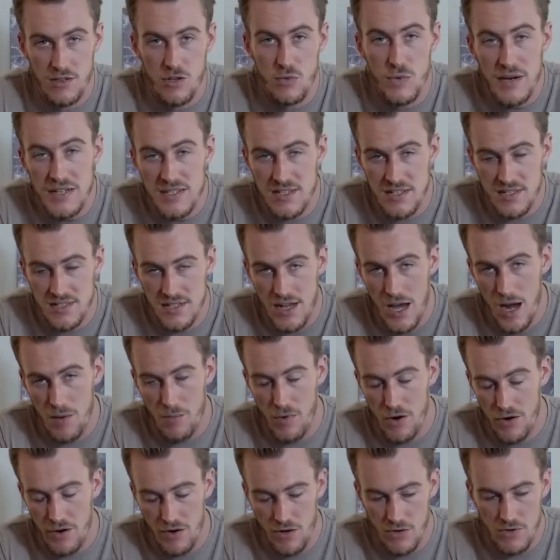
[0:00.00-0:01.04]
The reason the stock
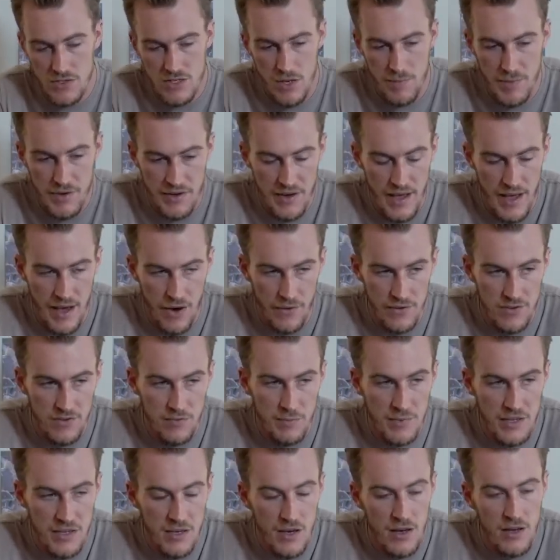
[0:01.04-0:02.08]
market goes up and down is
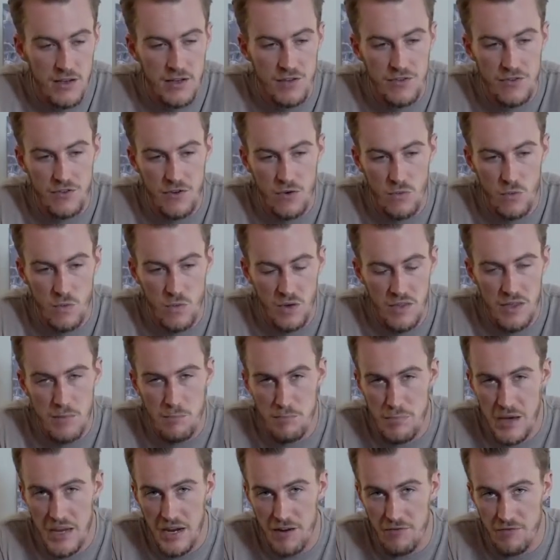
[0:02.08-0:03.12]
because really
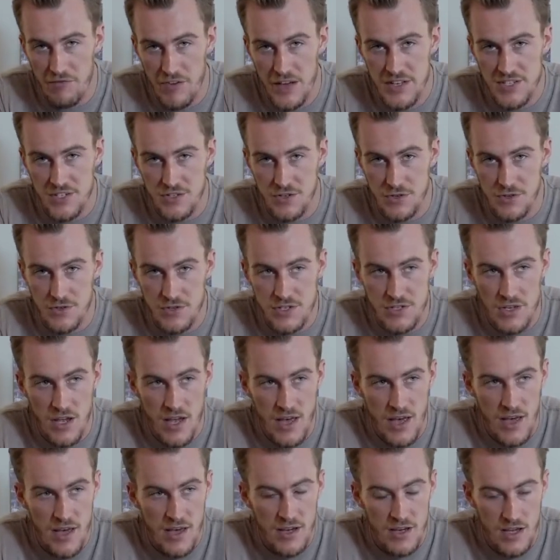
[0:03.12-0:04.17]
big investors
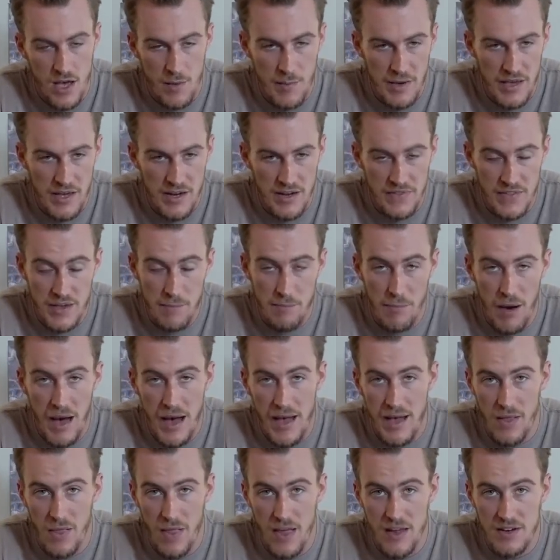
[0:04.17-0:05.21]
come in and they
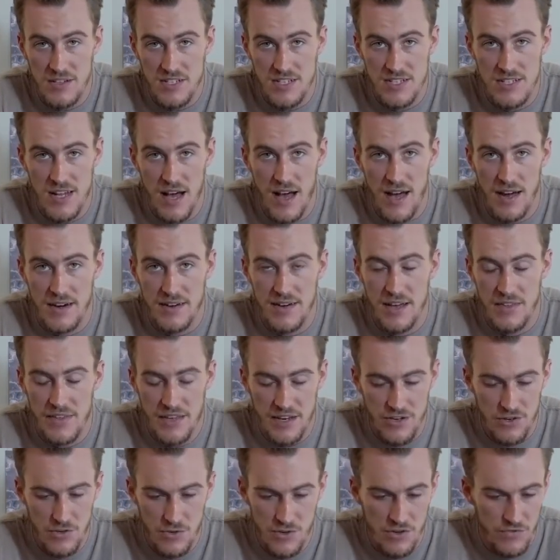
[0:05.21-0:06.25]
buy a lot of stock. Now, they
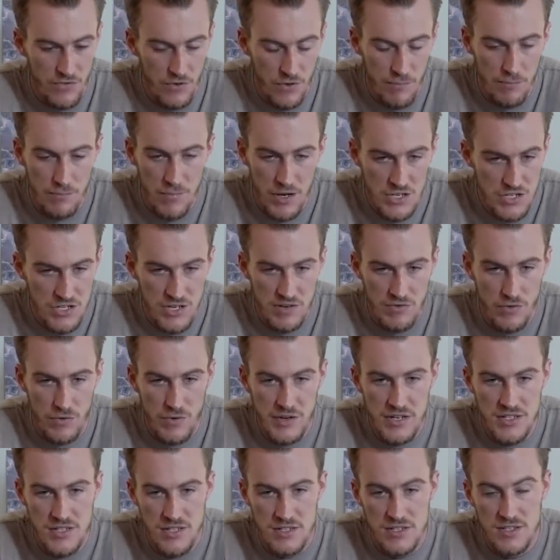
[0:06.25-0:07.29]
can do this for a bunch of different
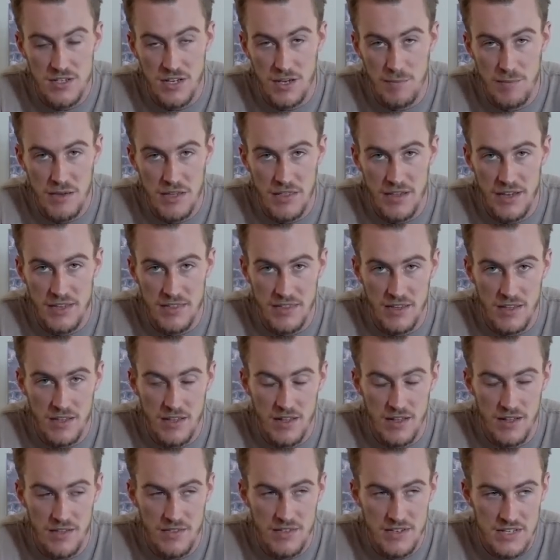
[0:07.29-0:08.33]
reasons. It can be like
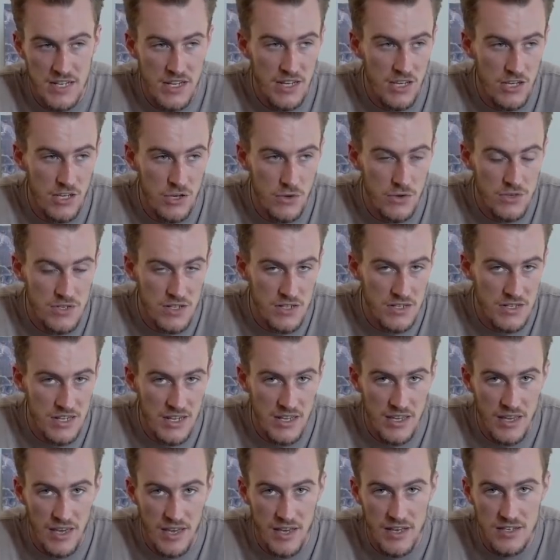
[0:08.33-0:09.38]
the 10Qs or the
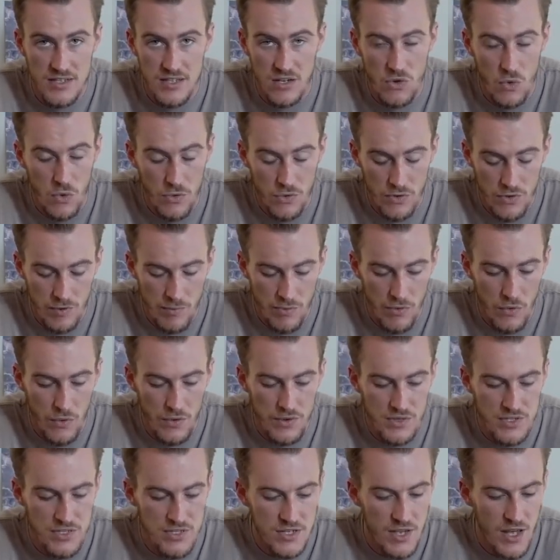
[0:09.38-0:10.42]
10Ks, the quarterly
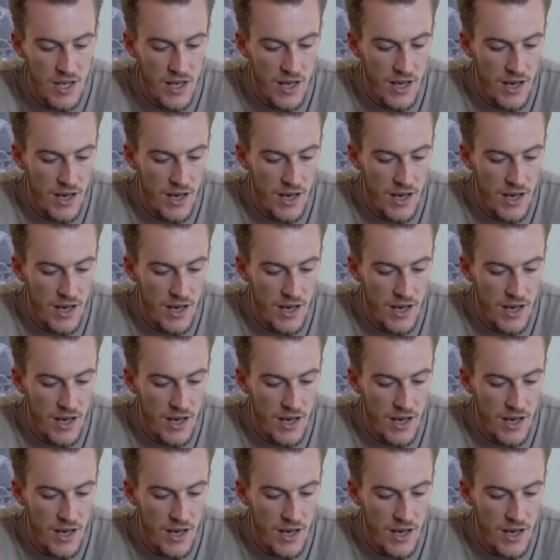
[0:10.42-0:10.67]
reports.